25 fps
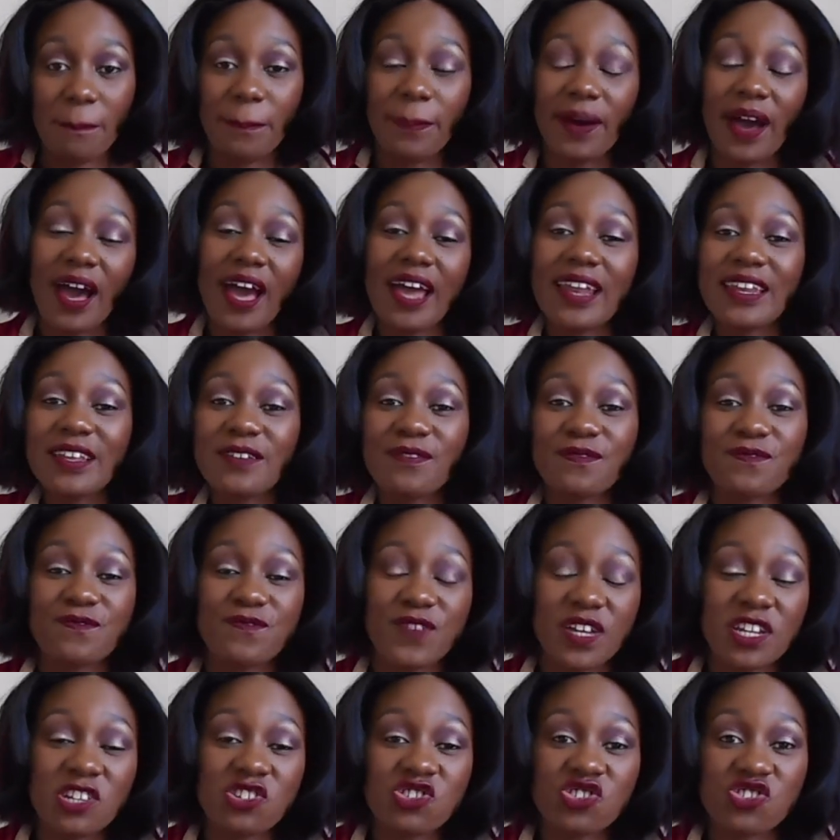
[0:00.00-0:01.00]
pearly
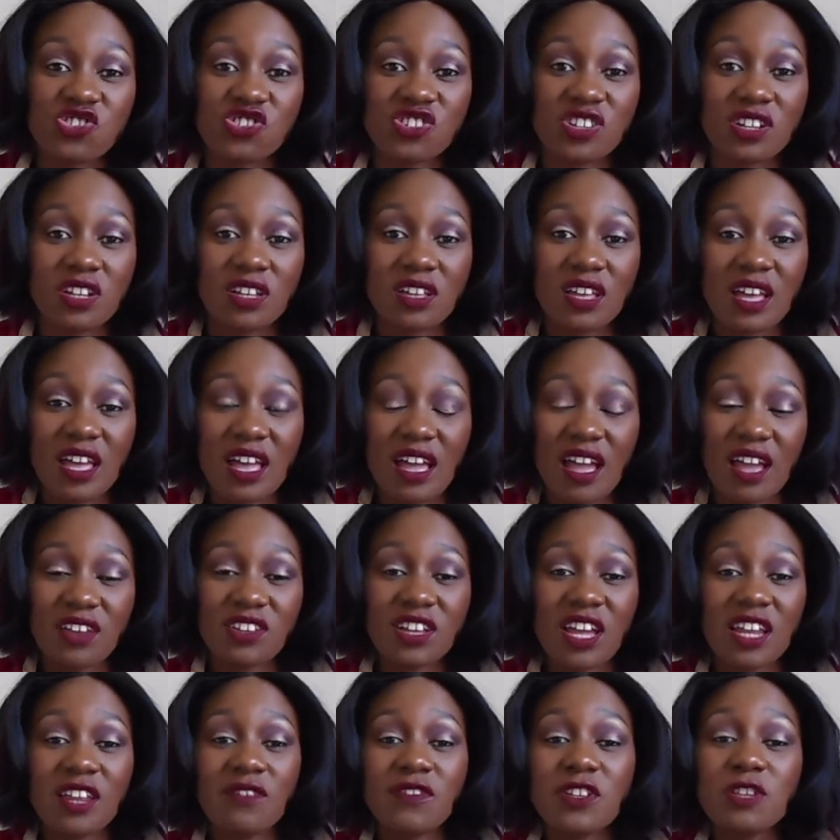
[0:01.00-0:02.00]
finish, and
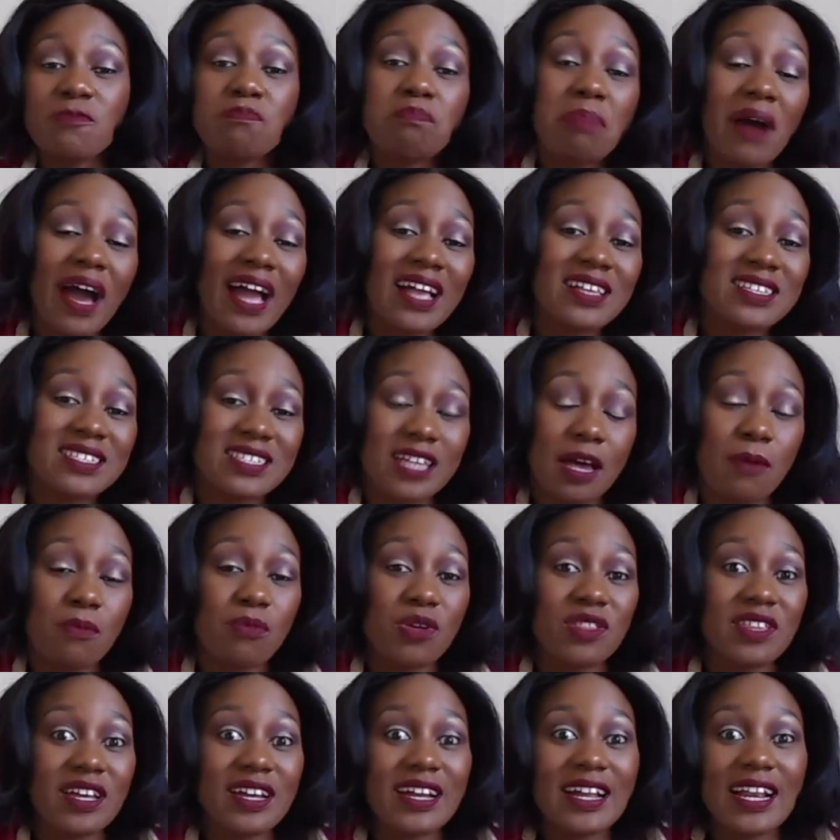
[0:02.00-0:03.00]
you can even buy some
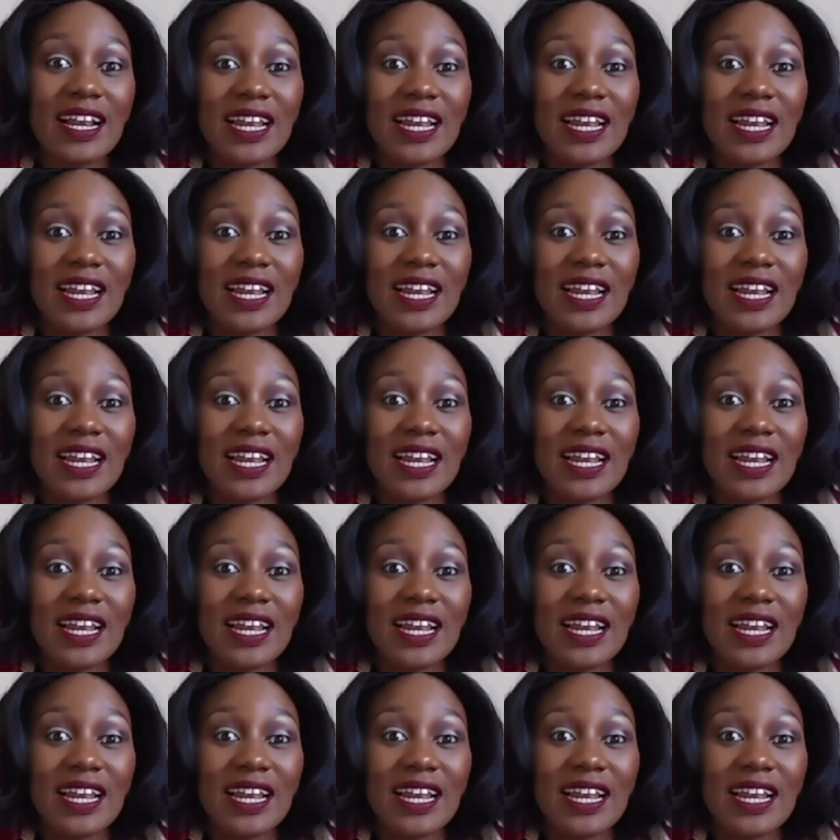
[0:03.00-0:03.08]
with a